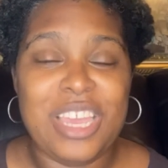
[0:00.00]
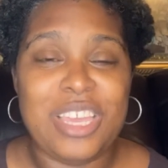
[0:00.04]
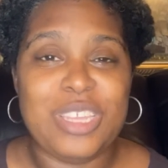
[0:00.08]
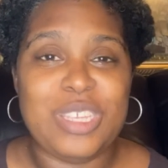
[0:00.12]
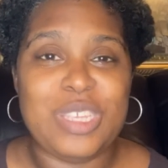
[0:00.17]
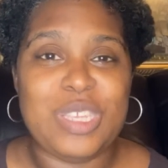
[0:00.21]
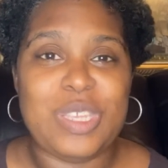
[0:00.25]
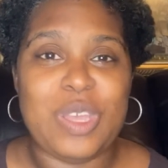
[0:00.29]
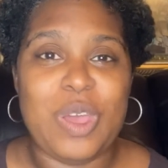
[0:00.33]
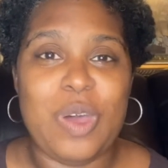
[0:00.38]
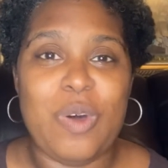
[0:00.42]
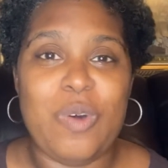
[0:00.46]

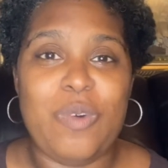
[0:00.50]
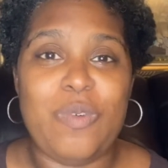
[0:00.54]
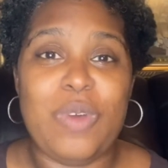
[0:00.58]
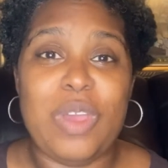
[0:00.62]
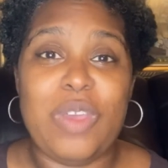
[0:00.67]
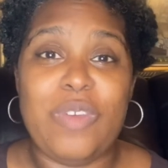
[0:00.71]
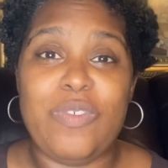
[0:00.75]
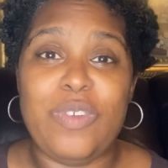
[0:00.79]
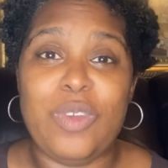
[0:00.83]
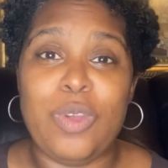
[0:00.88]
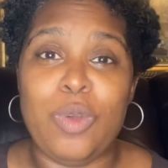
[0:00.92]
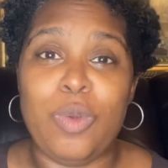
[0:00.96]
So
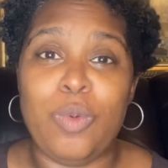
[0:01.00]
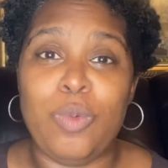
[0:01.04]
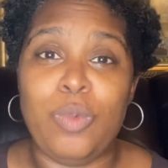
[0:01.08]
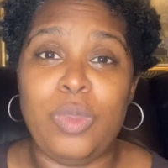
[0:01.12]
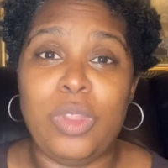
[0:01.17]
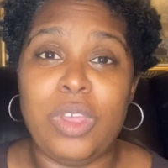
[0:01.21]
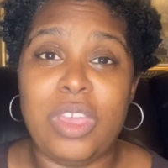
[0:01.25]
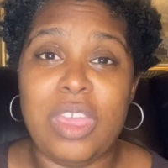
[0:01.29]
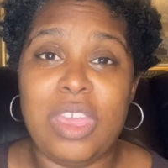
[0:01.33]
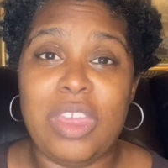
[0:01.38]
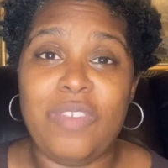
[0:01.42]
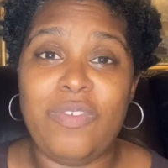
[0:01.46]
if you're
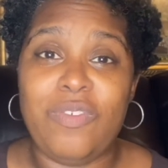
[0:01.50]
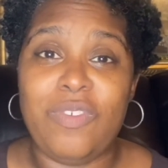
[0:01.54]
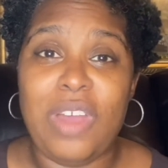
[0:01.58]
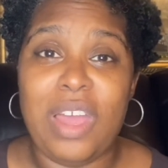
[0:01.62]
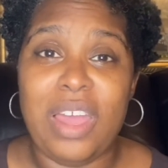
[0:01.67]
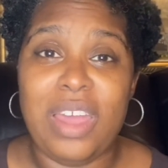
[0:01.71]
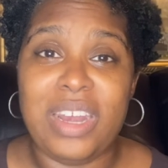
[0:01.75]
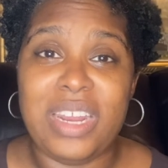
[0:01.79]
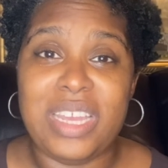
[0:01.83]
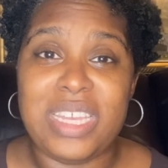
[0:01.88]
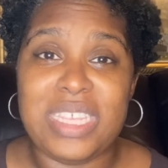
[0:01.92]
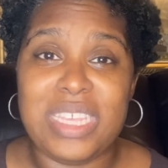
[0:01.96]
looking,
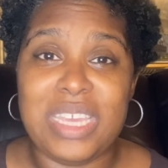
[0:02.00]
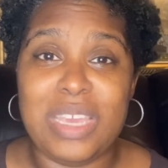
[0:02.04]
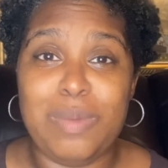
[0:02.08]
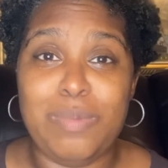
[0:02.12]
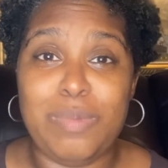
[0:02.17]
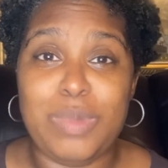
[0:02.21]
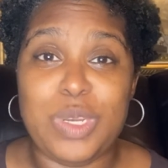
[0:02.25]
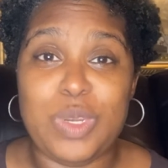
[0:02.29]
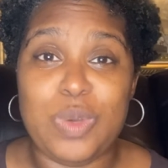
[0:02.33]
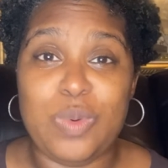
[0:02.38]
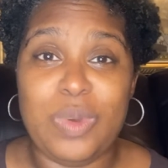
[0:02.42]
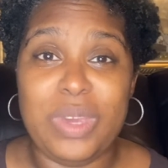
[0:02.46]
find us in
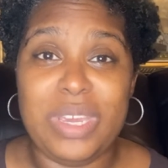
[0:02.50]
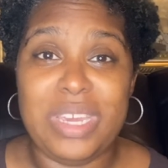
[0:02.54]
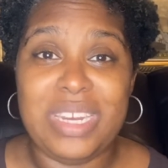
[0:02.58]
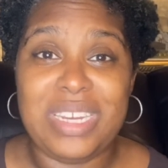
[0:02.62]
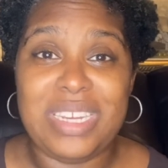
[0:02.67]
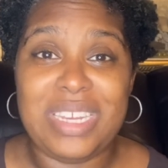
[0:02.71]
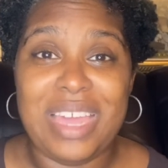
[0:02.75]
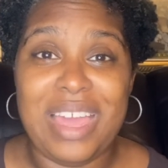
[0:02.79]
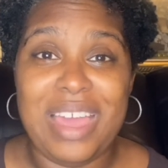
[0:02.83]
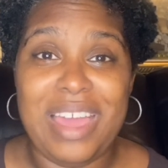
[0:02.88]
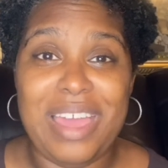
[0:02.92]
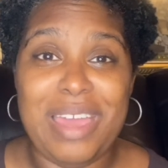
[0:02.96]
between
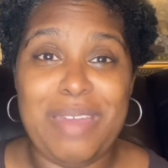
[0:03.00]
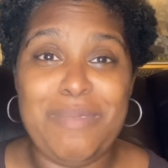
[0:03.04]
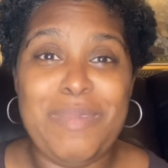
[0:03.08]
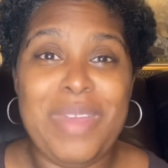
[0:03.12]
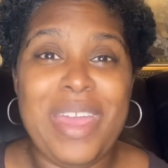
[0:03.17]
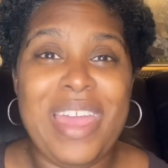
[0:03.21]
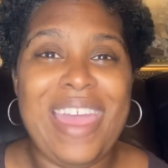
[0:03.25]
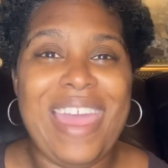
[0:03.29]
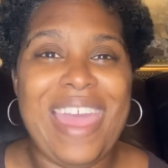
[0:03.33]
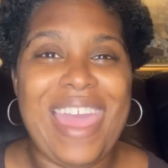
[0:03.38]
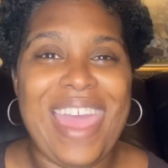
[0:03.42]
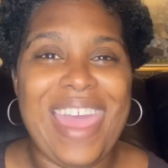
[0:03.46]
time
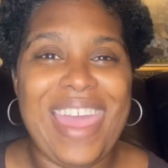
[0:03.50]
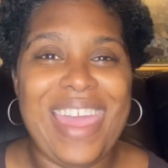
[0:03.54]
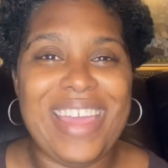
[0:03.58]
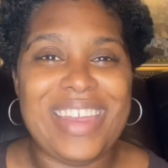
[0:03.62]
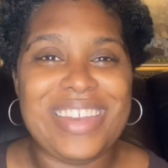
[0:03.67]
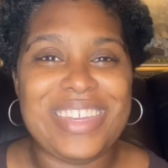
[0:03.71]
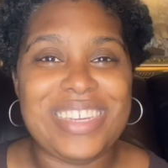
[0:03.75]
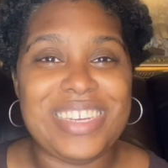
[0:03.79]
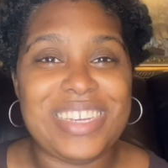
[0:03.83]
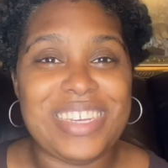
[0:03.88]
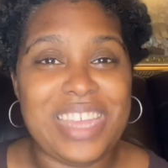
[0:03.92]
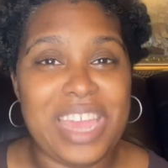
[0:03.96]

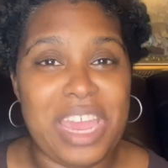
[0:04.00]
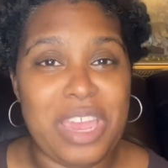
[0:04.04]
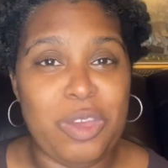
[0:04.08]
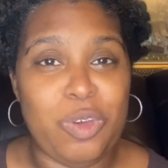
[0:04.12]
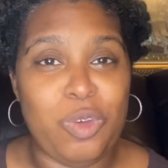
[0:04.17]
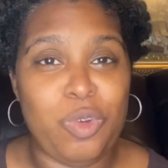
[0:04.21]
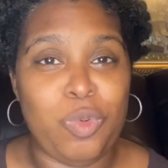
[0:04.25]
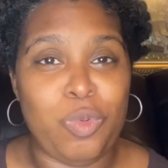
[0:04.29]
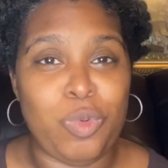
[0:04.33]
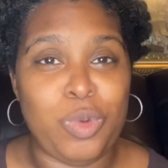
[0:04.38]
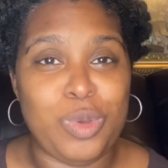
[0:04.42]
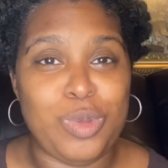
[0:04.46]
at
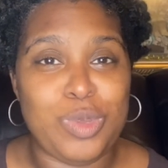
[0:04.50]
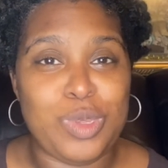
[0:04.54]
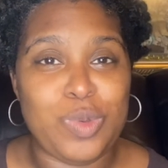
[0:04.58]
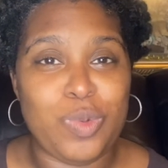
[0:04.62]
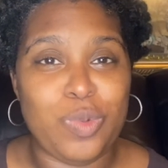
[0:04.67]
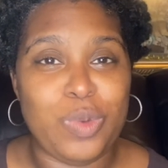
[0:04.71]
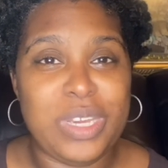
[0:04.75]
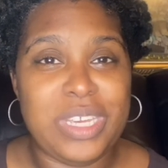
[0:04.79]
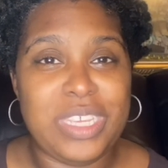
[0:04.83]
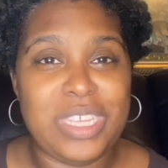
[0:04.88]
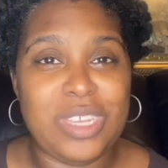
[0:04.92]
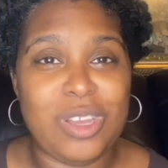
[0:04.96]
Tangled Roots
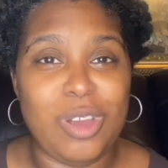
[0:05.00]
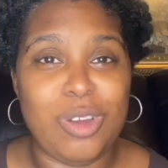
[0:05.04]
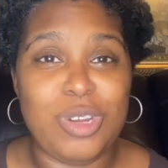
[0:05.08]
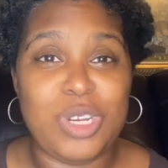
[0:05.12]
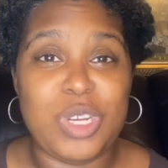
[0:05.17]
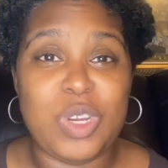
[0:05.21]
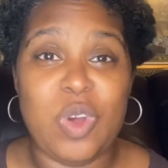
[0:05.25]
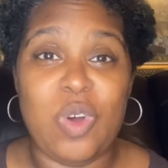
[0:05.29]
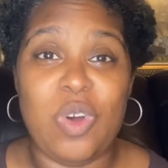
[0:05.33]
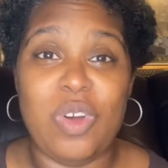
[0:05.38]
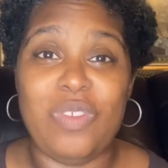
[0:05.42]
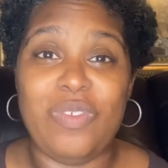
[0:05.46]

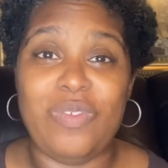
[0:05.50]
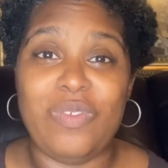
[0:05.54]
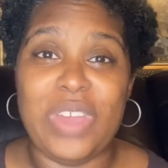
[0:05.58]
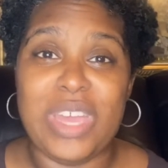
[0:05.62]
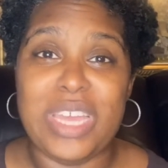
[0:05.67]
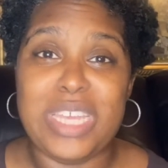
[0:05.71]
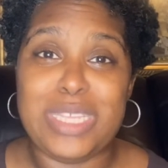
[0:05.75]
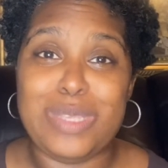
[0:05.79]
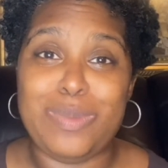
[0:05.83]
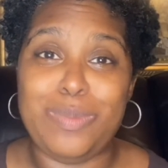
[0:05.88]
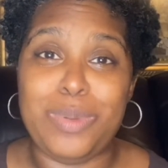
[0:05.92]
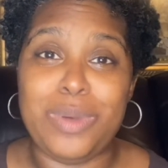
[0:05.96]
Research on
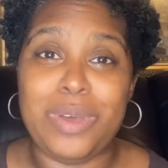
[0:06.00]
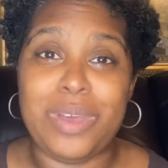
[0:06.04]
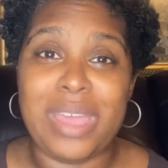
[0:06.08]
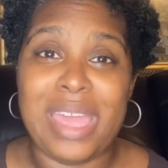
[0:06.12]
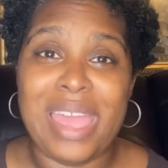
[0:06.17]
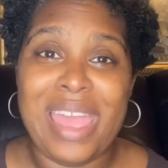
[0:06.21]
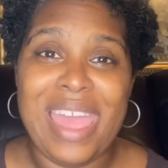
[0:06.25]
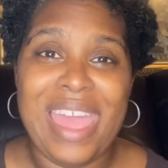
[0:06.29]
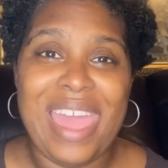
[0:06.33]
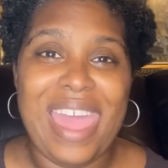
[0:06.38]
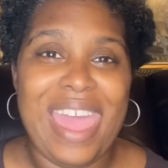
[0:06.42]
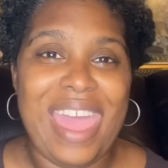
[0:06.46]
Facebook
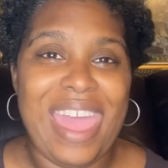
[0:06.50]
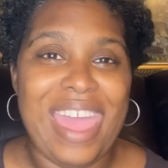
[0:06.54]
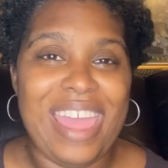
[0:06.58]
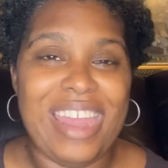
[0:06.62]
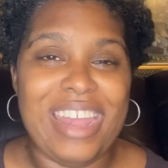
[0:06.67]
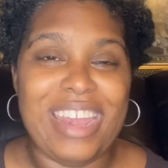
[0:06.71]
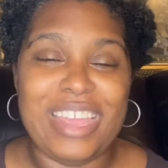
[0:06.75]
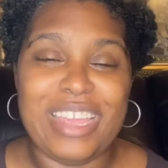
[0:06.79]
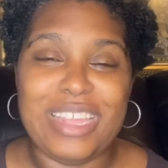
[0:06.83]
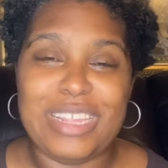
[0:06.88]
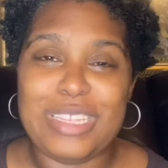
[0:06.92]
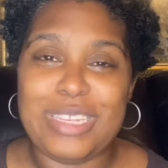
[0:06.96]

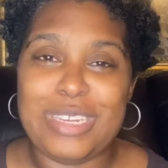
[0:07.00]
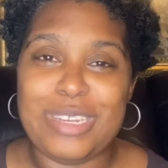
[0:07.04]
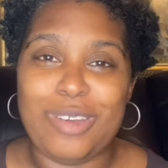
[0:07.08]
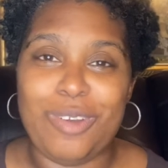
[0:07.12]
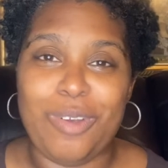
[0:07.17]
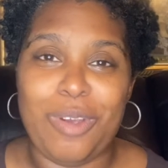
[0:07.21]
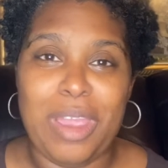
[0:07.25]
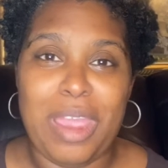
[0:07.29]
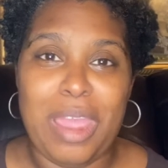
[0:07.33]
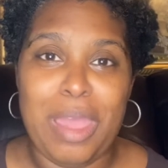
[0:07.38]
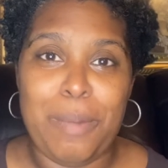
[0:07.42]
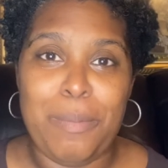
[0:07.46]
and
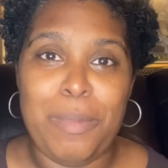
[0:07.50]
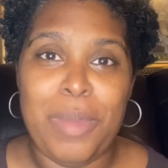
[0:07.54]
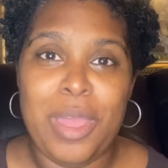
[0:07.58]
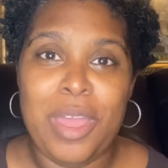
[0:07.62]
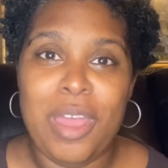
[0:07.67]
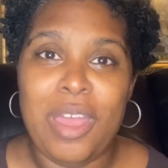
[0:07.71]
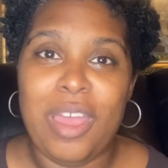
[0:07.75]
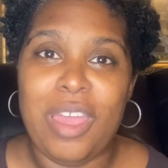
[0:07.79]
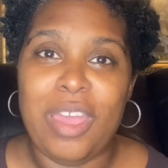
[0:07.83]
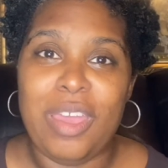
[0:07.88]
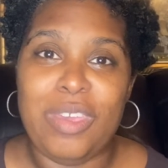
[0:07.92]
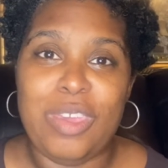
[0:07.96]
Instagram,
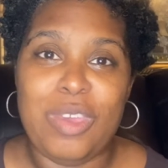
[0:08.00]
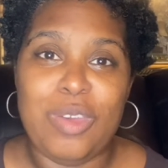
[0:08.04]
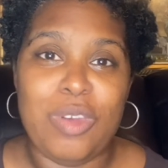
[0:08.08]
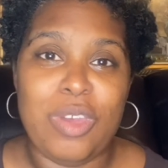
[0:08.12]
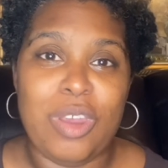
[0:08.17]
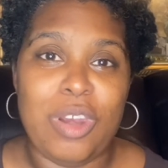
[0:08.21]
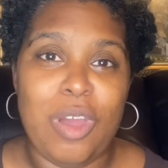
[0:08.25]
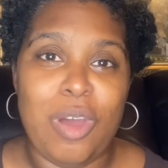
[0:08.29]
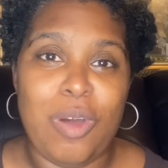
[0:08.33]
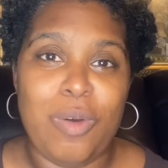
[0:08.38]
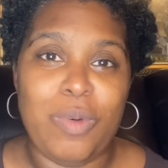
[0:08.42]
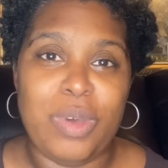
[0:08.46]
and you
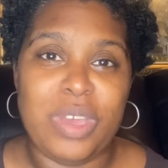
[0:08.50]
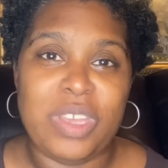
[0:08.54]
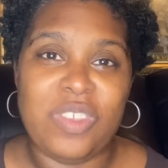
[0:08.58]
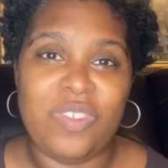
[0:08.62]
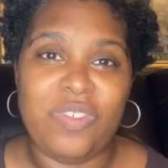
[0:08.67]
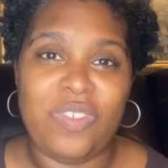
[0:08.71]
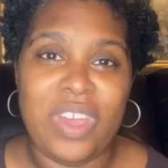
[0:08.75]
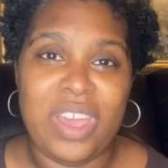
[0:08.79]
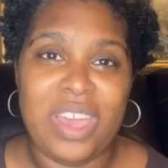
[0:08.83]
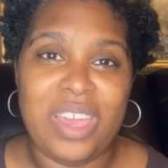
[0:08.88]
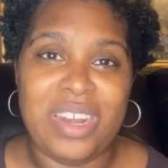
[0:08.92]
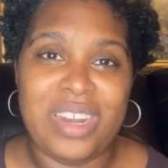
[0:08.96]
can always
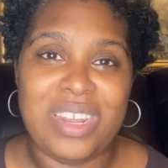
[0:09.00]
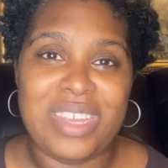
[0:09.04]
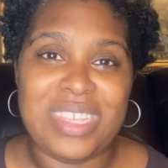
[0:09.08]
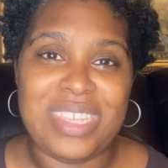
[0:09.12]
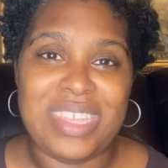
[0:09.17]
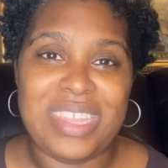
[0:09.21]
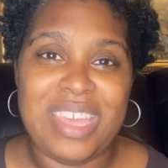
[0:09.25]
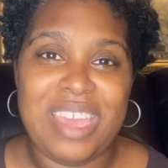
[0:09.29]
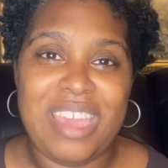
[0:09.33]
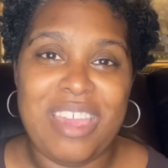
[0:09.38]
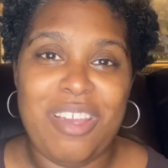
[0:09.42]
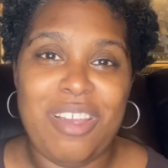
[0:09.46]
find us
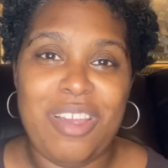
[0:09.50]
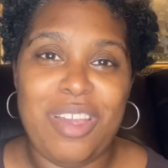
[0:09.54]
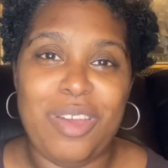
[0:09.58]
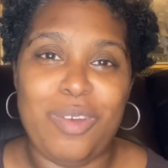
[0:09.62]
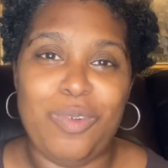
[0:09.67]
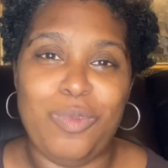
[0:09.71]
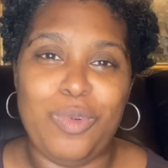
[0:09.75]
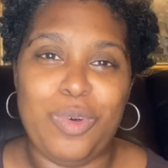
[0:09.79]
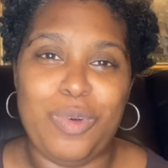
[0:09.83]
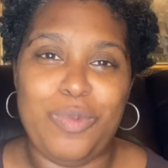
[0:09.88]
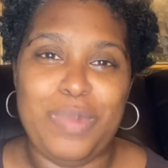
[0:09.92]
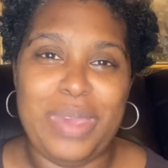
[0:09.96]
there,
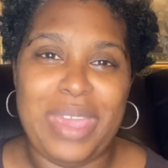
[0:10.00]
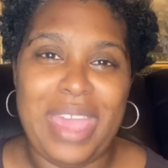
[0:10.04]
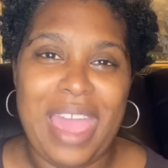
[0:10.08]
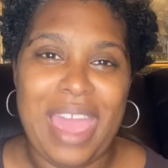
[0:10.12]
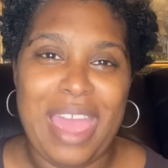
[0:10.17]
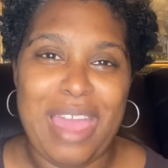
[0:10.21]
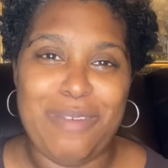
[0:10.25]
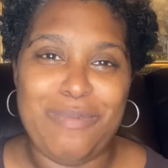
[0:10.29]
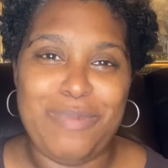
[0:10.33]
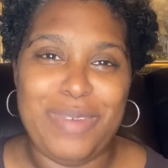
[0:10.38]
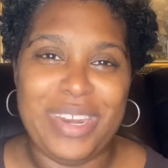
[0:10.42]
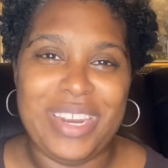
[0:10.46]
and we'll be
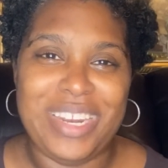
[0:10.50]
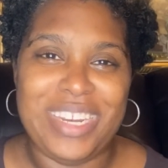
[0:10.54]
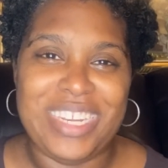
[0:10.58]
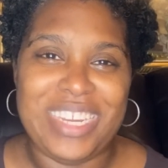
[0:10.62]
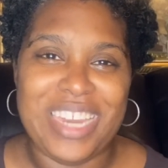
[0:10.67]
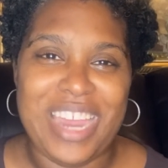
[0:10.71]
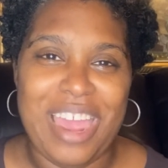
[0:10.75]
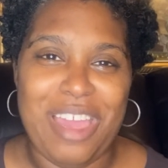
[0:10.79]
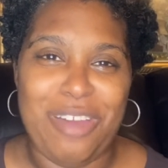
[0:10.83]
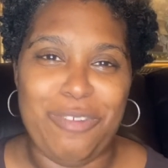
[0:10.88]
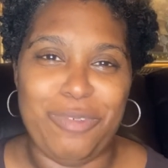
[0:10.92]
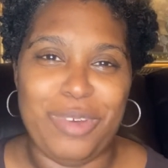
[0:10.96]
happy to
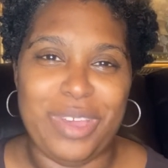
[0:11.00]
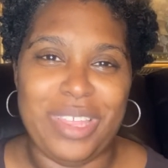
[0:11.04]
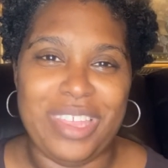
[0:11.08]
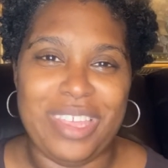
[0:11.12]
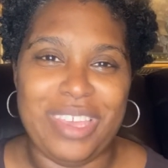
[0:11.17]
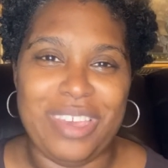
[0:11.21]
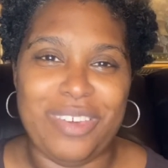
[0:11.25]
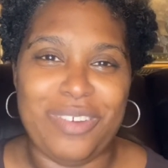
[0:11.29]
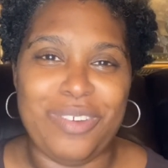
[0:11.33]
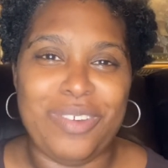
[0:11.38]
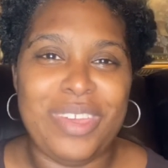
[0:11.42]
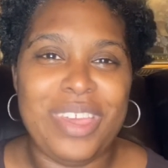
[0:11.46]
chat with
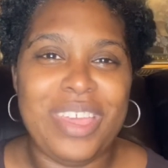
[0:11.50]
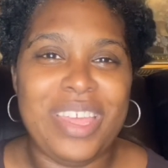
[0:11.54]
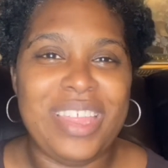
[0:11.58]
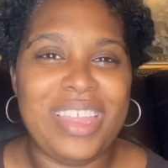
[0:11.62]
you.